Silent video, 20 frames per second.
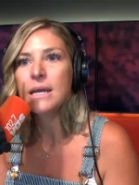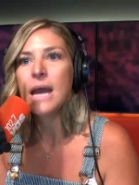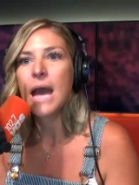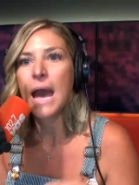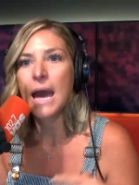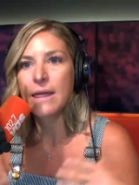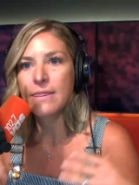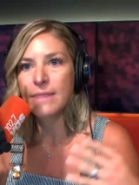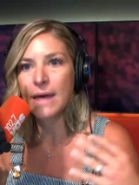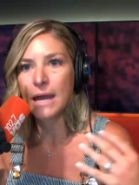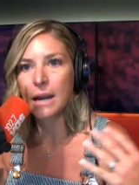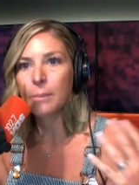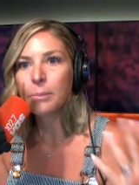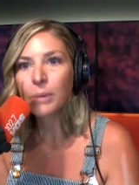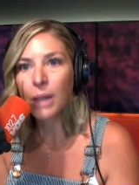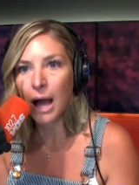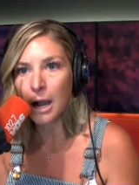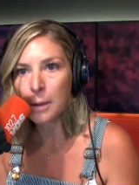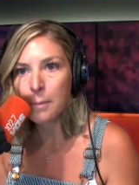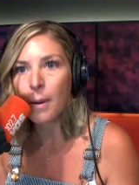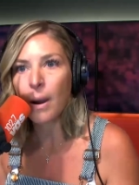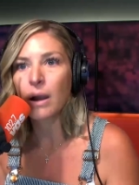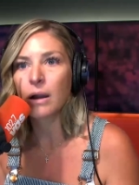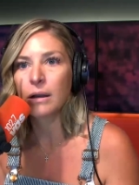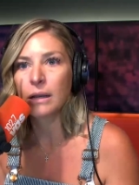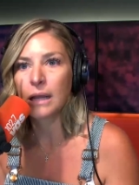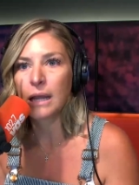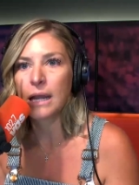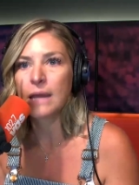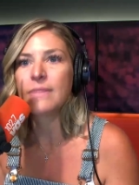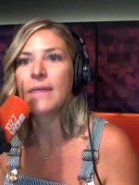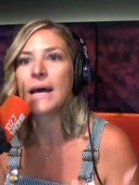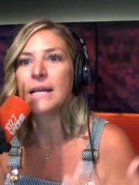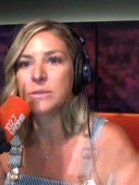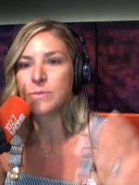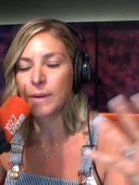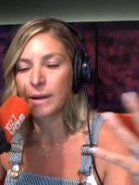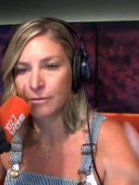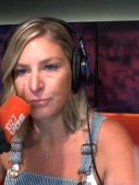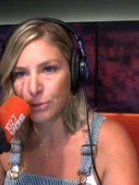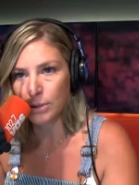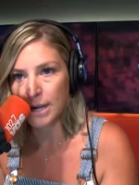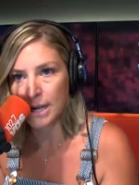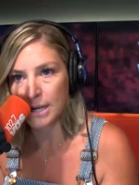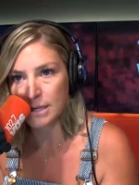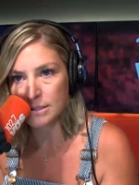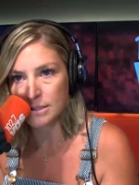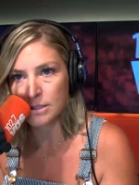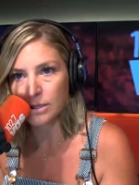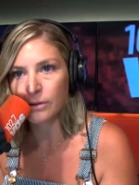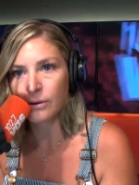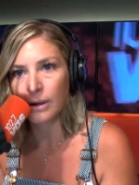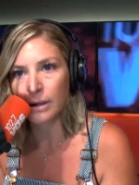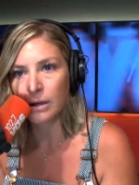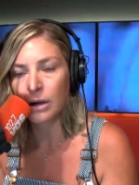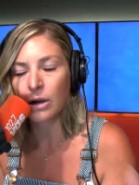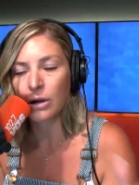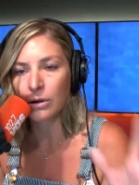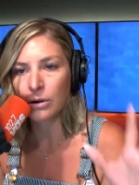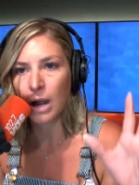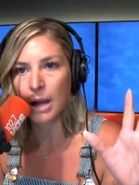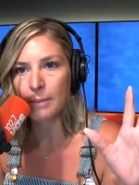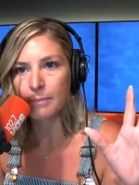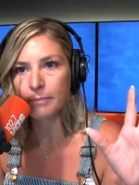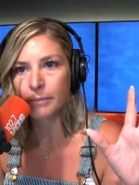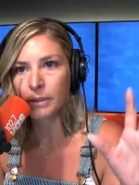and then a block party. That's when everyone has their or, um,